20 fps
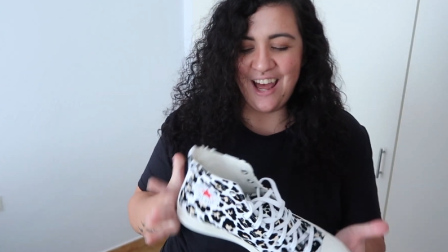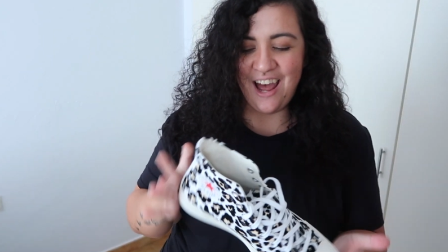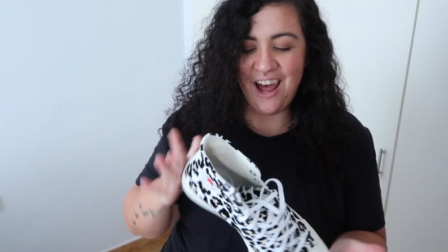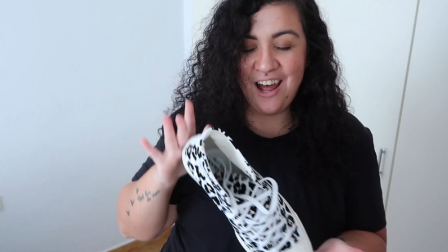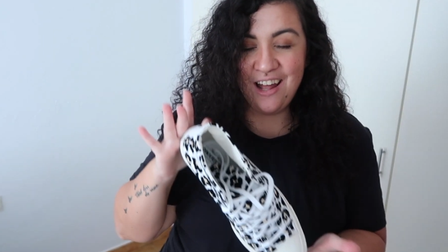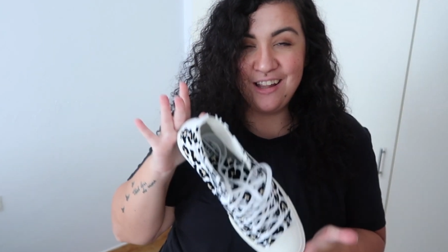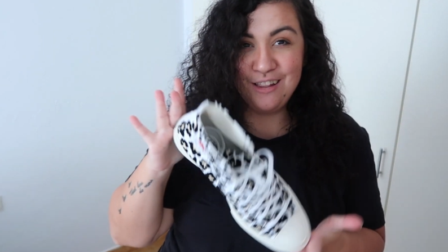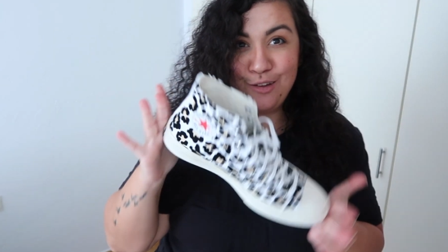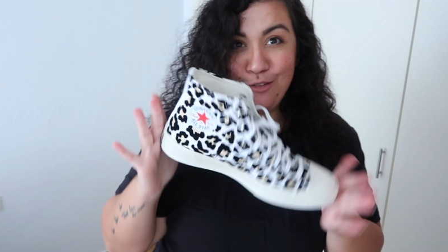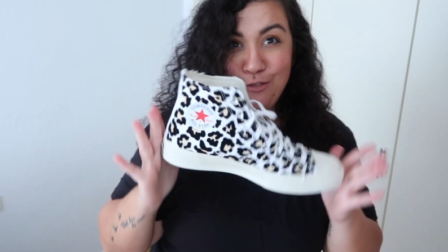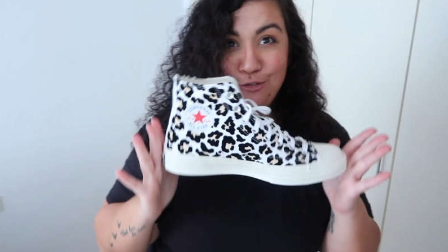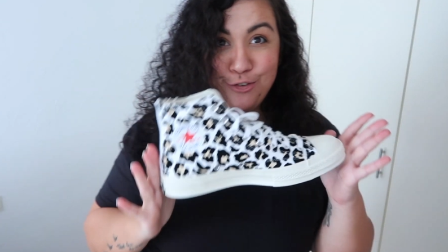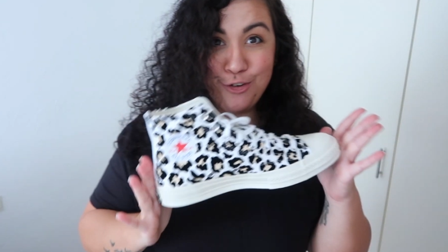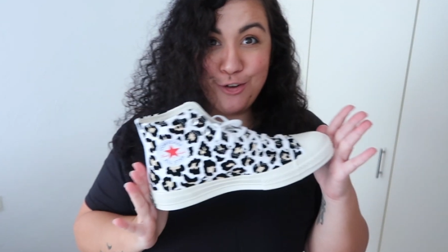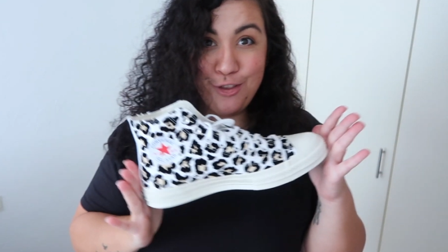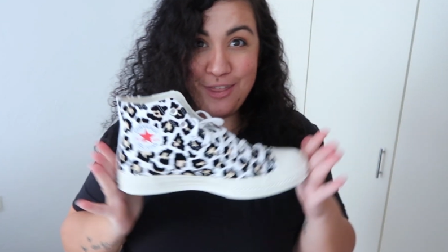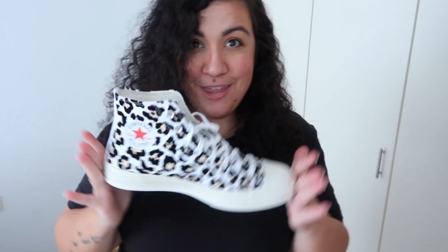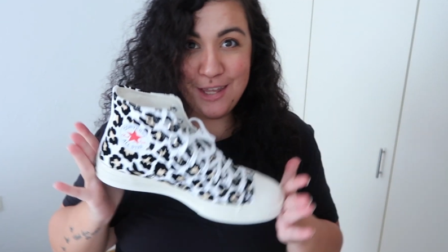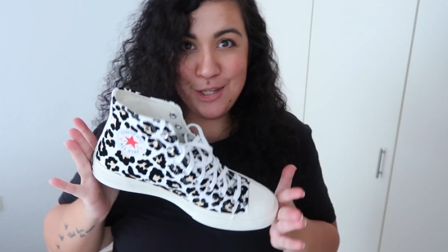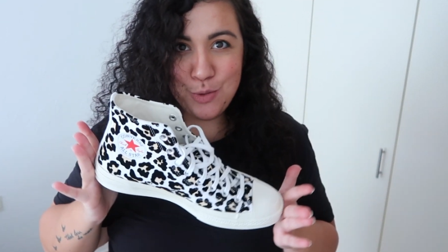And
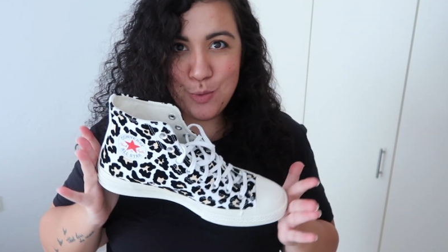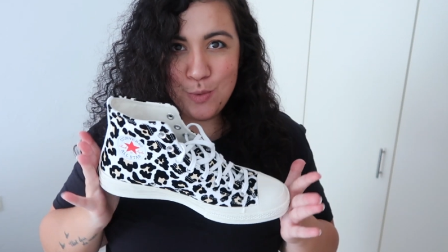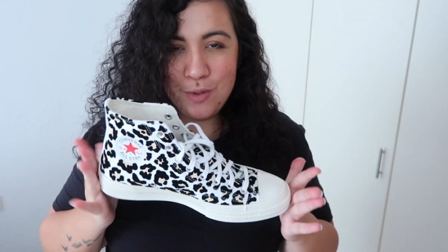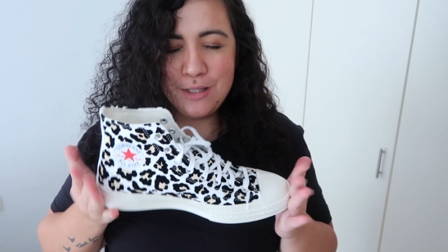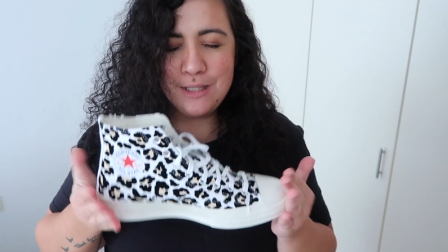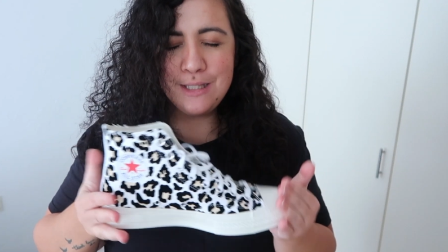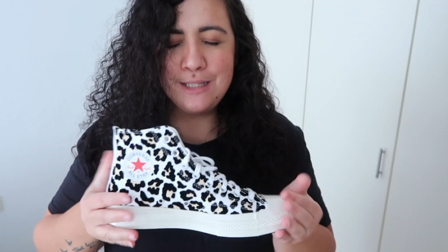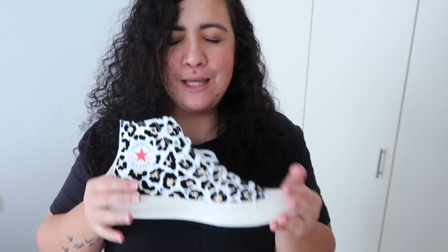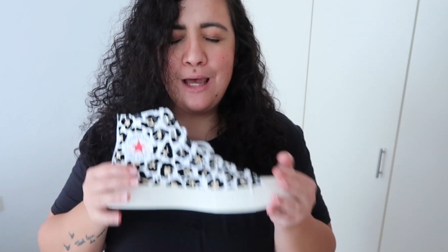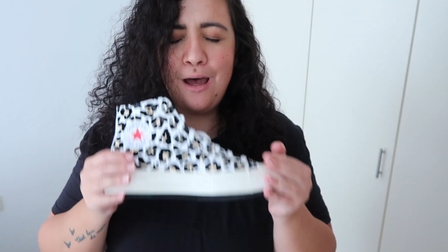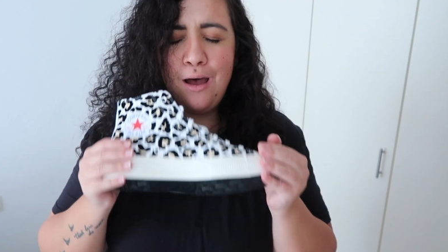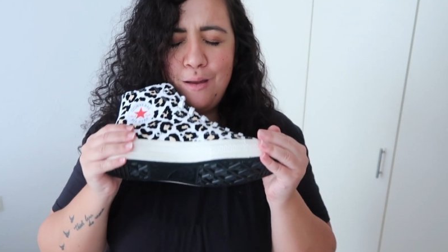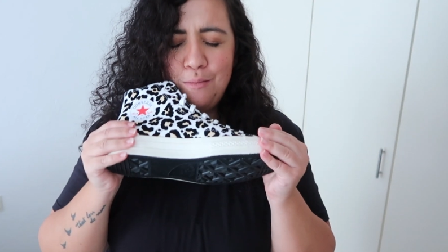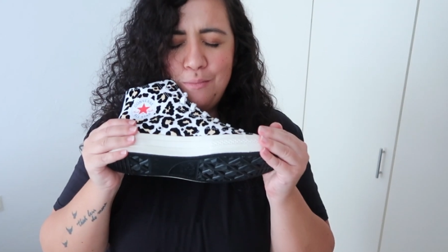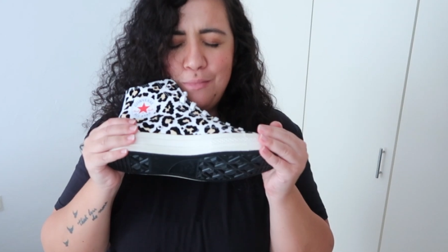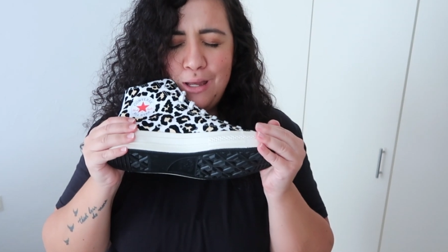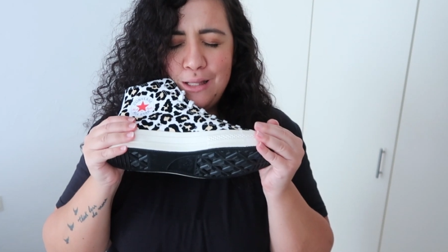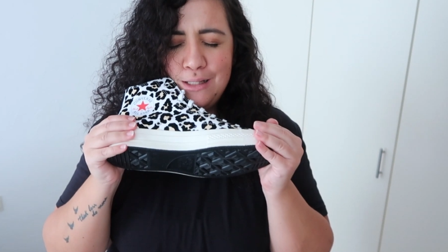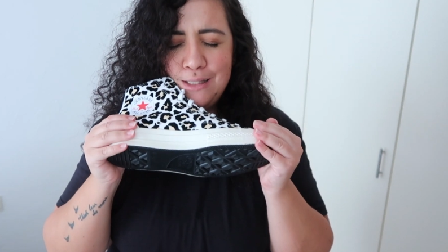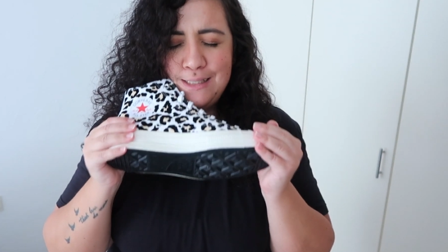for these ones,
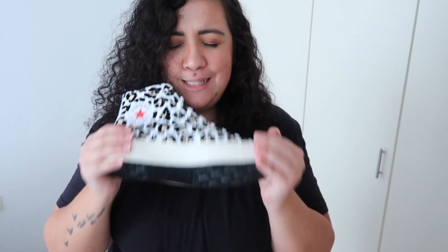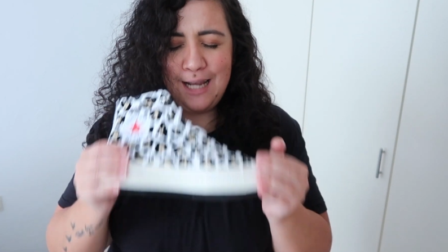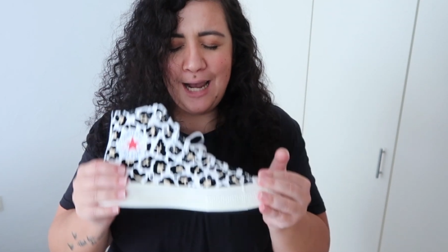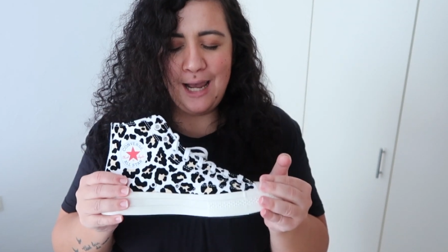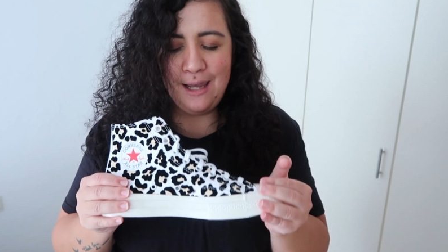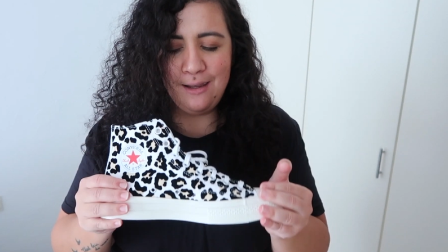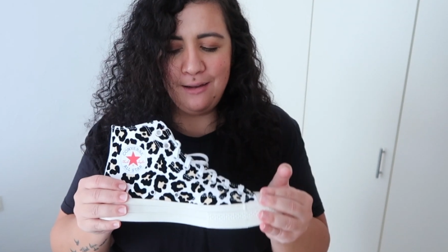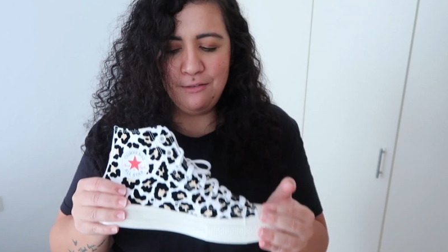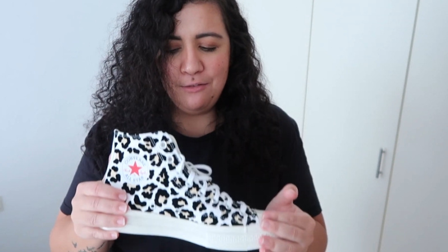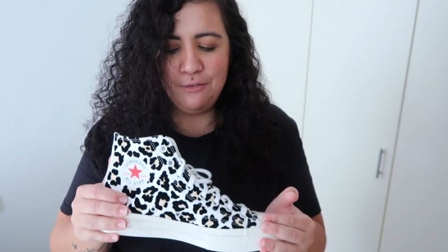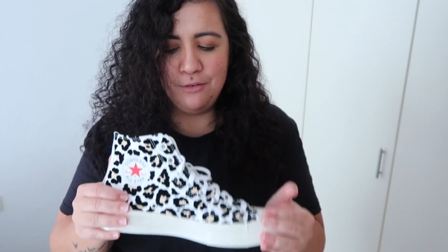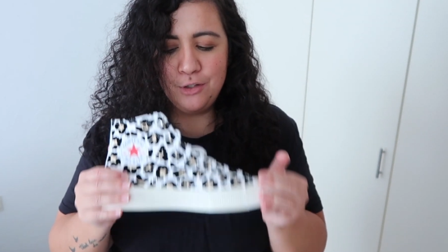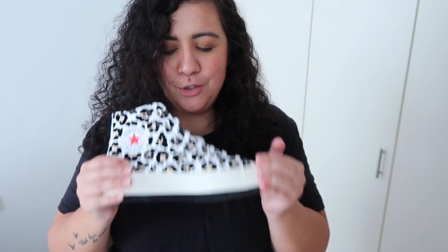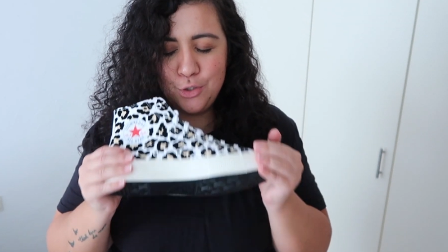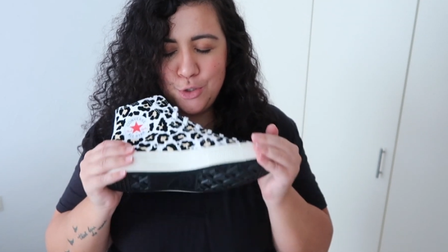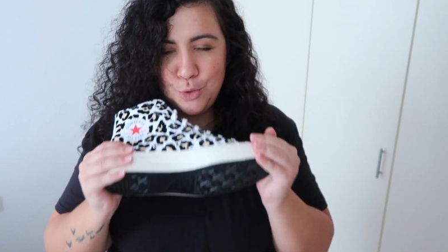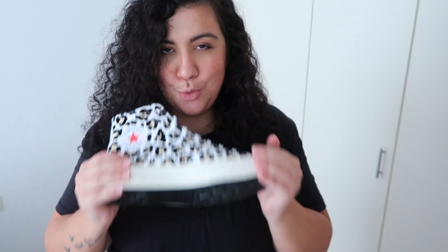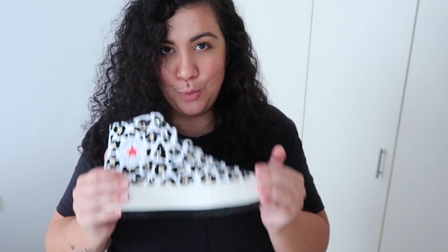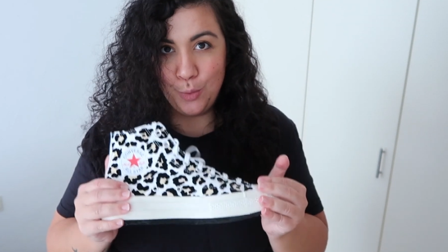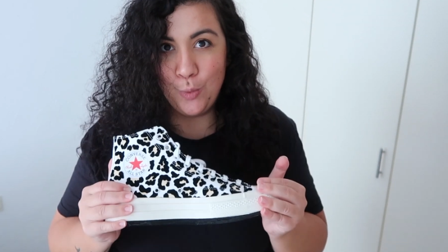I'm dying
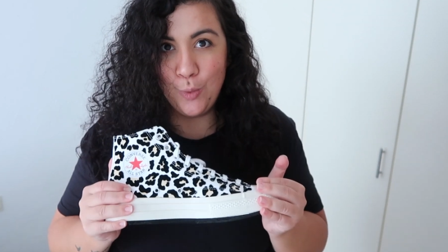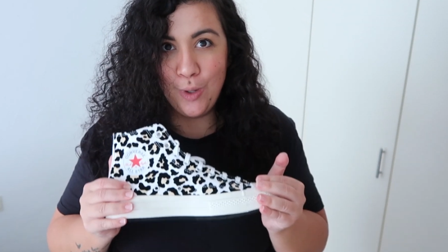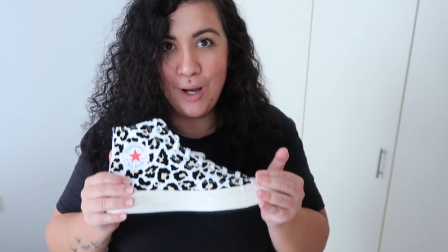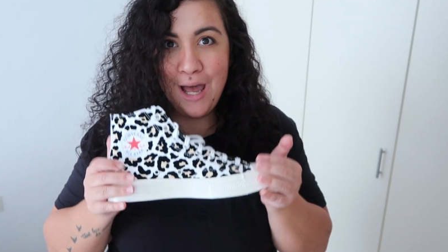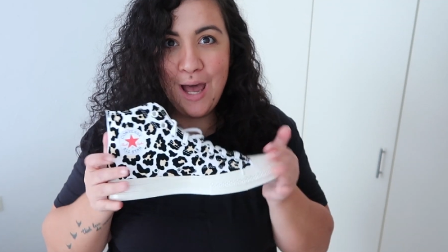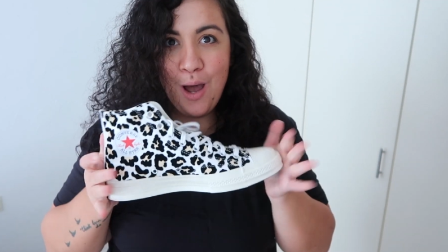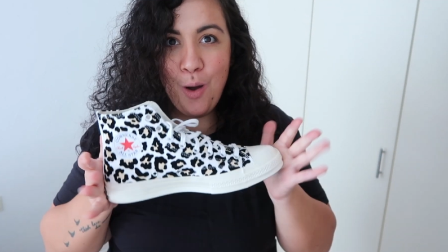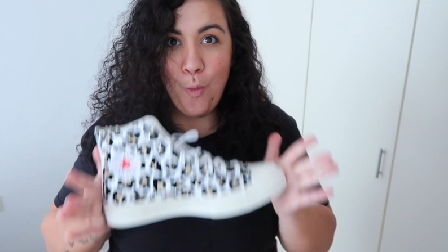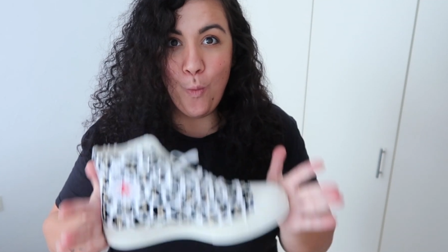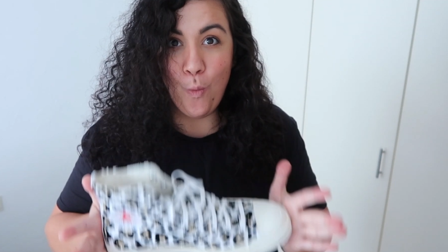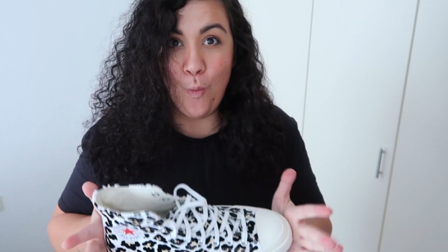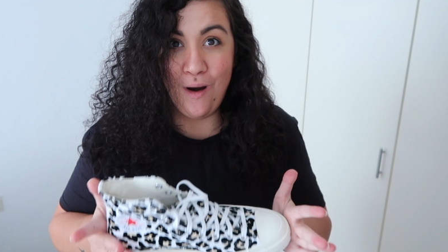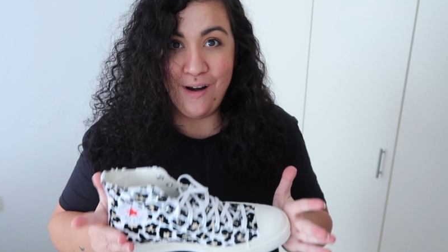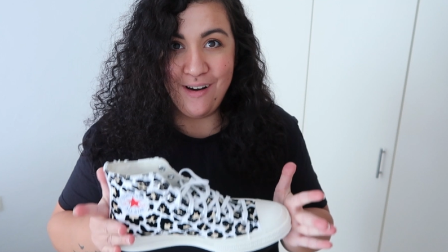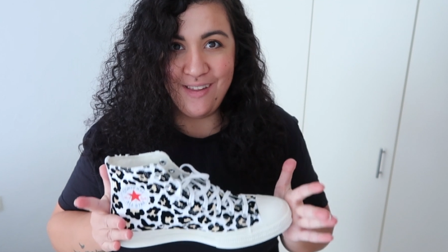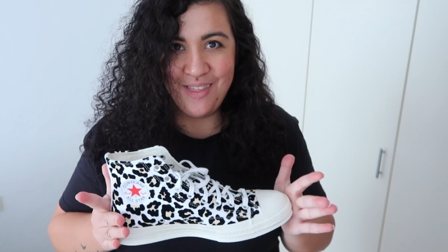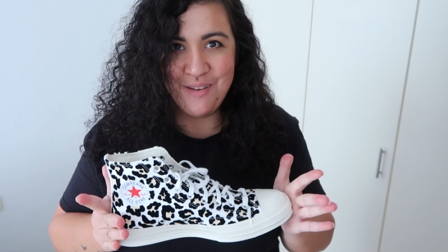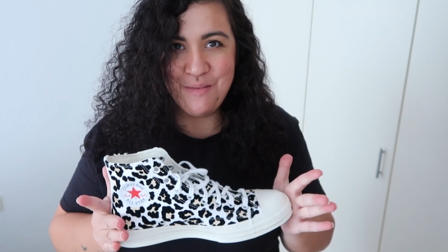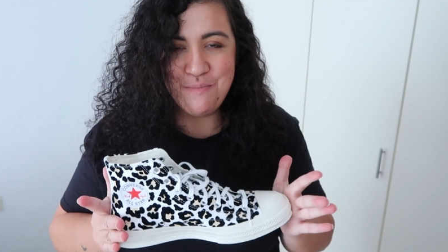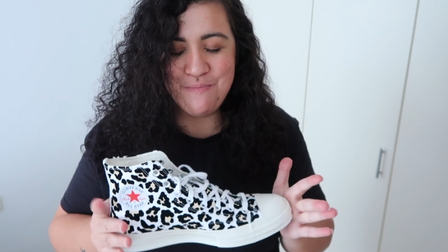to
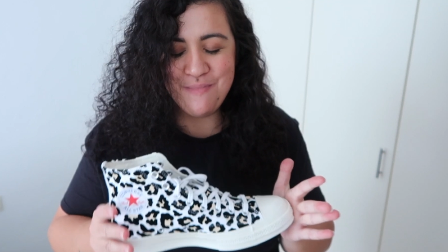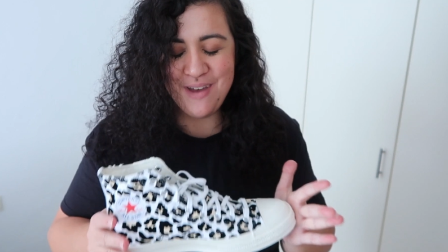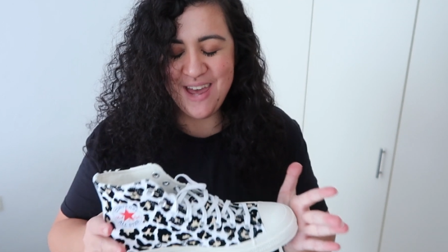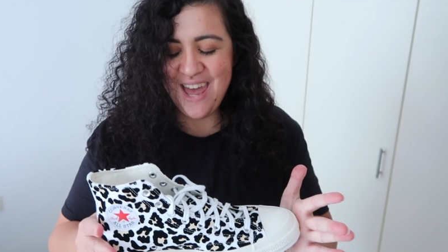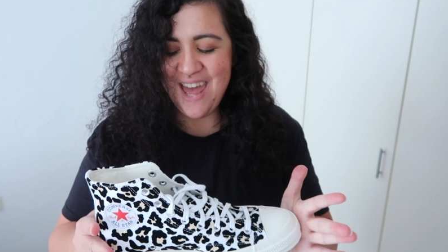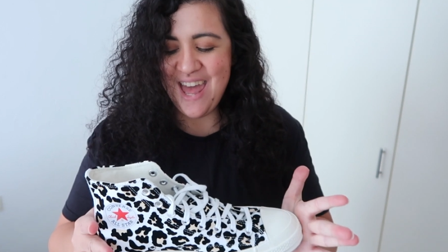wear them.